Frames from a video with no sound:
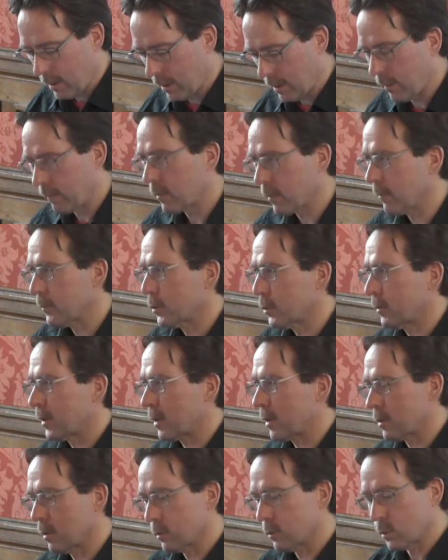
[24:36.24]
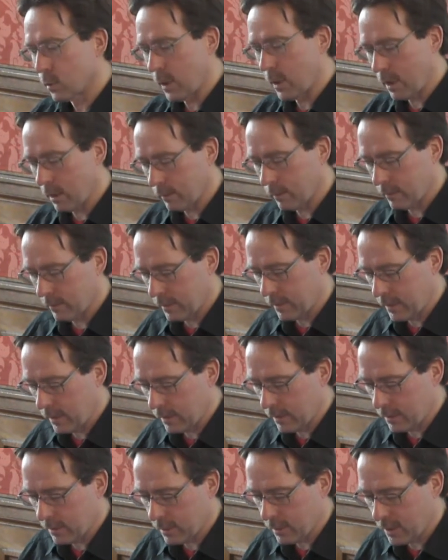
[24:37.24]
from 2012,
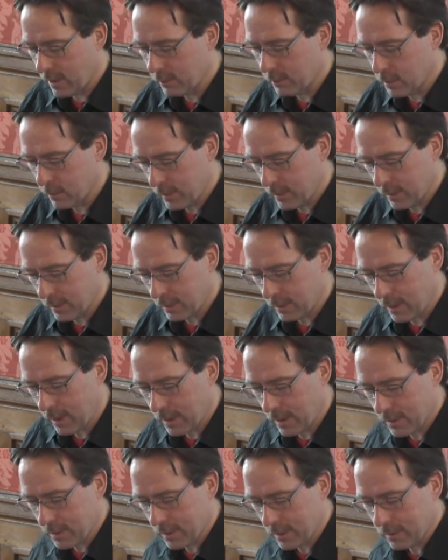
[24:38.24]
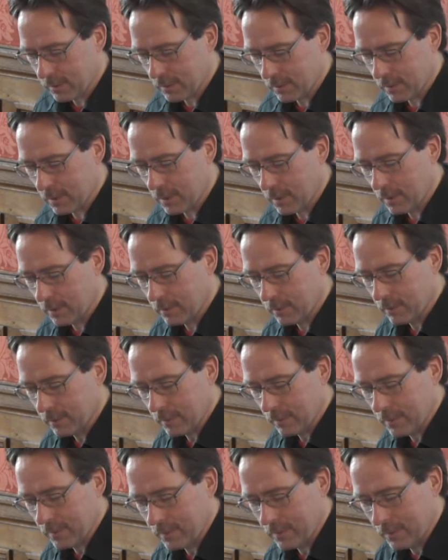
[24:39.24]
it seemed to be the case that
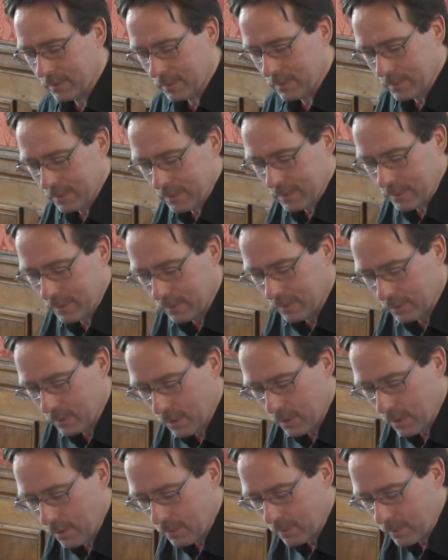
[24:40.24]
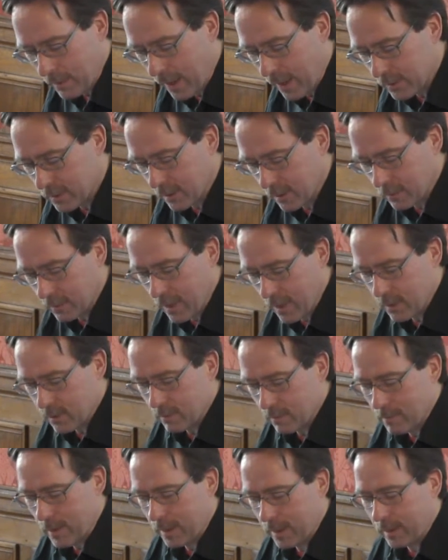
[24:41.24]
in the hectic
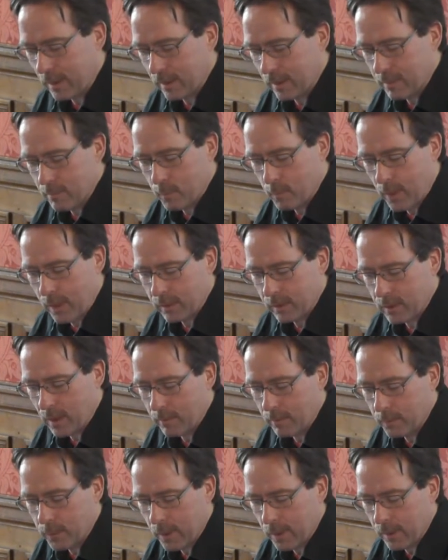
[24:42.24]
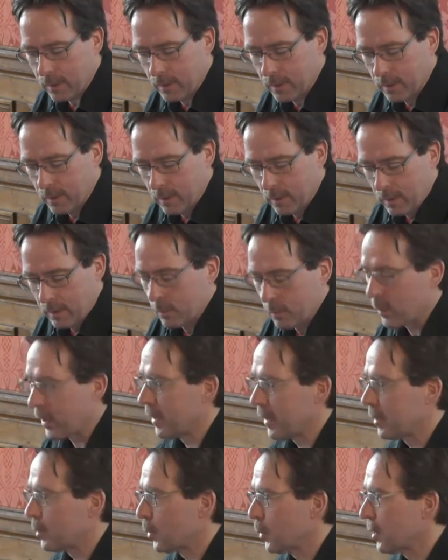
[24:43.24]
days of McCain-Palin campaign,
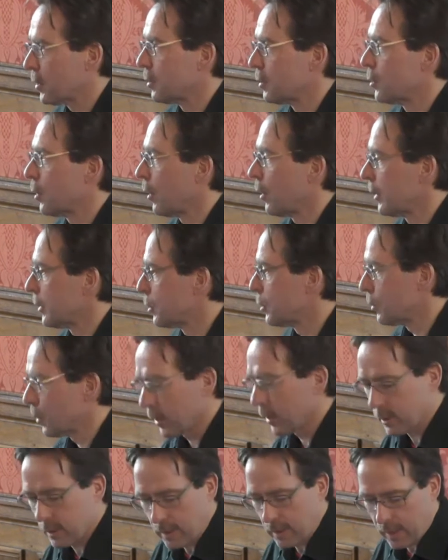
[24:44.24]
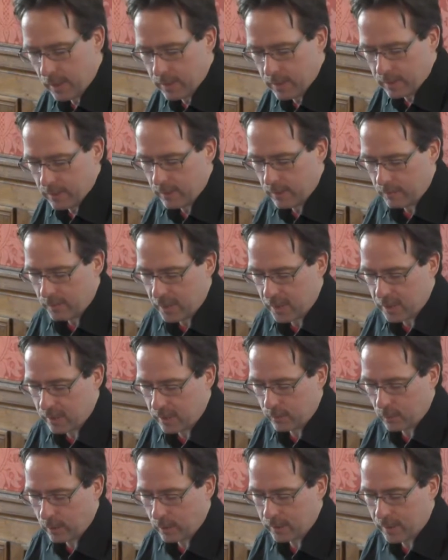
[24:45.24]
when it was drawing towards the end,
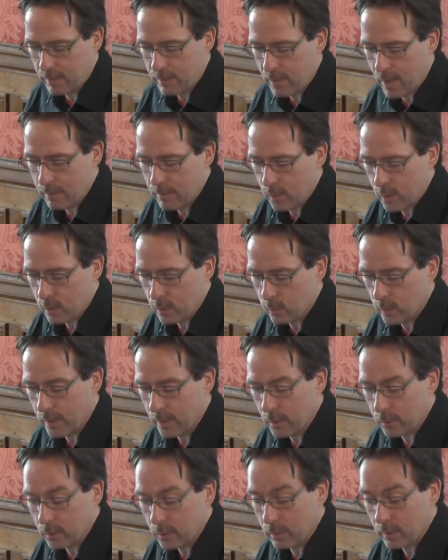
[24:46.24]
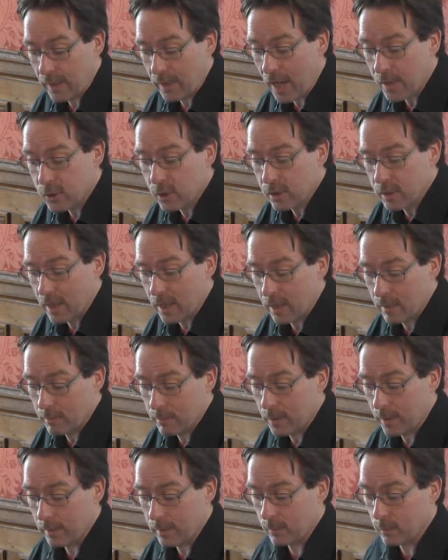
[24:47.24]
several key members were not only
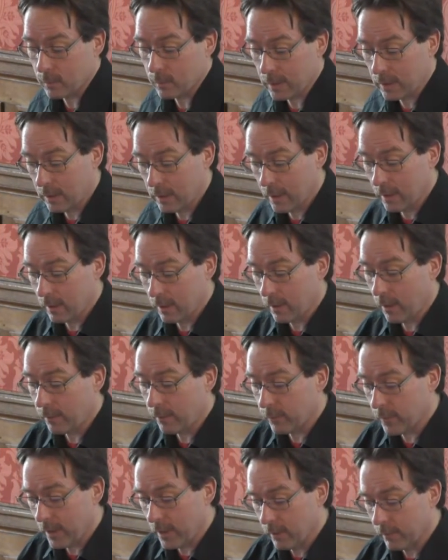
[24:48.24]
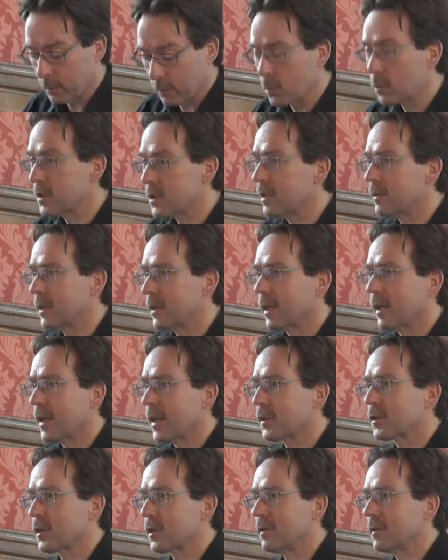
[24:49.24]
agitated, but clearly afraid of losing the
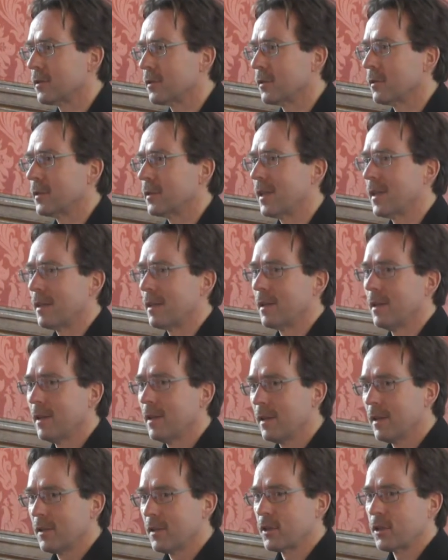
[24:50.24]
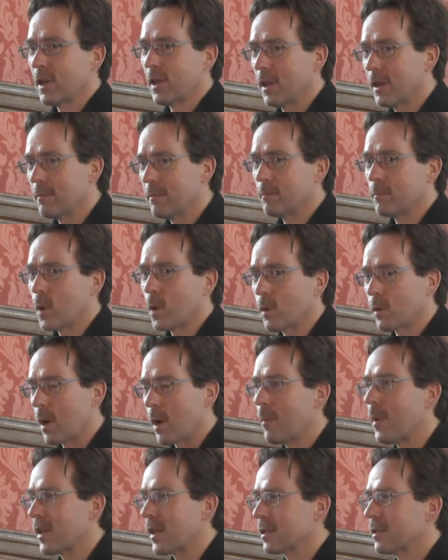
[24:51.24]
election. So they shared more
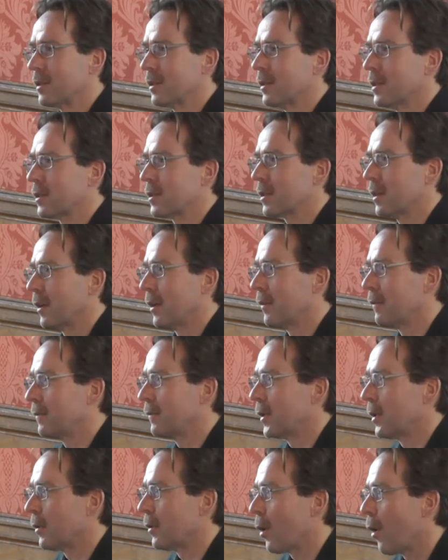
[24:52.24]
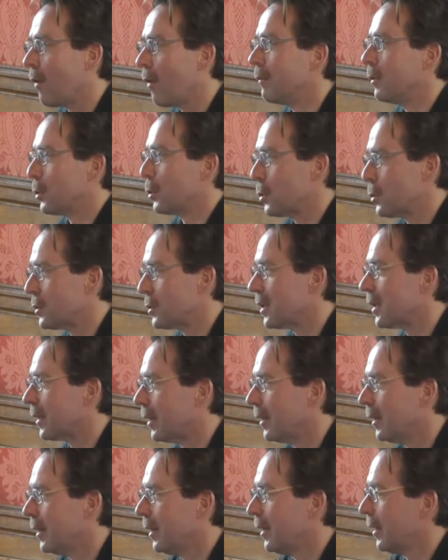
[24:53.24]
robustly this kind of fear of
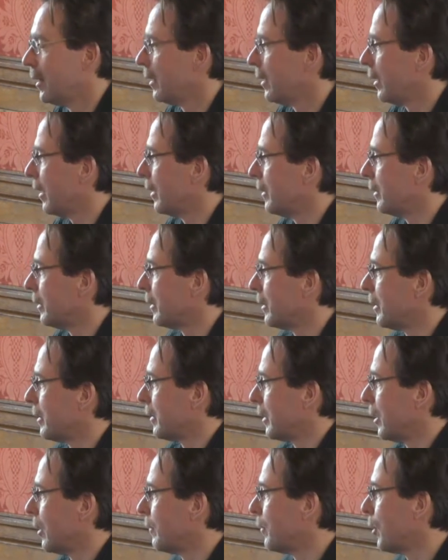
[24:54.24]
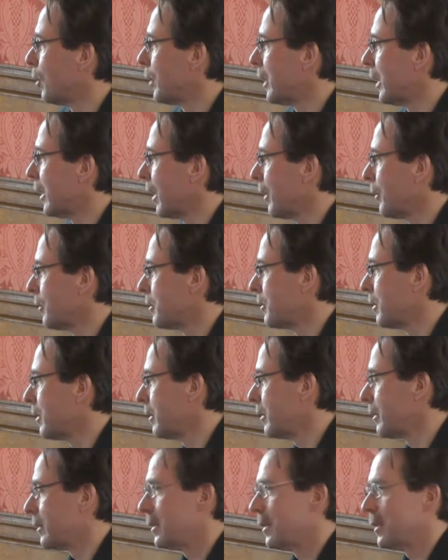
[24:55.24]
losing, and therefore we cannot
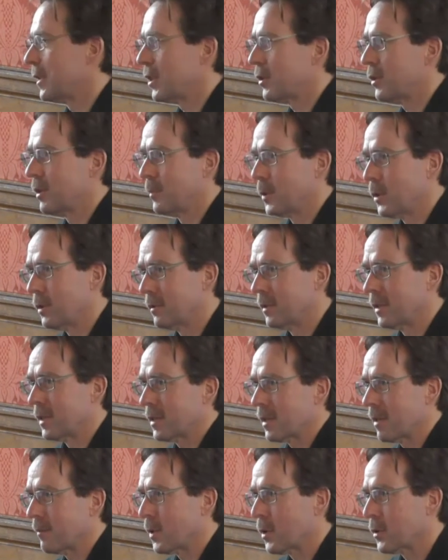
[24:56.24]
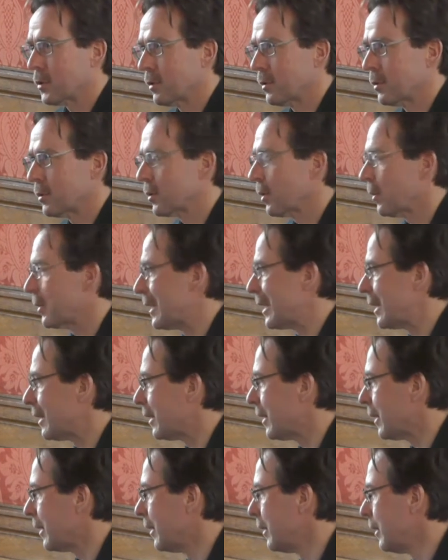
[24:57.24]
distribute this emotion so
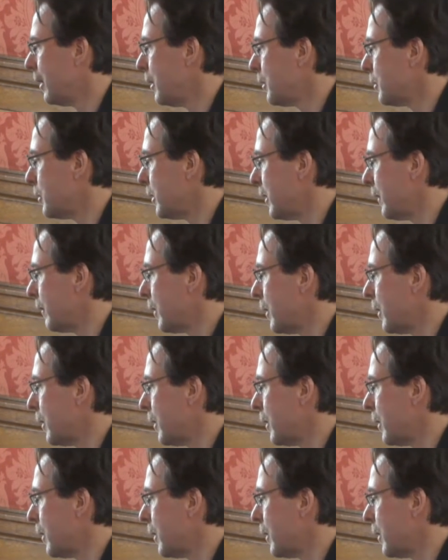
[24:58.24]
neatly to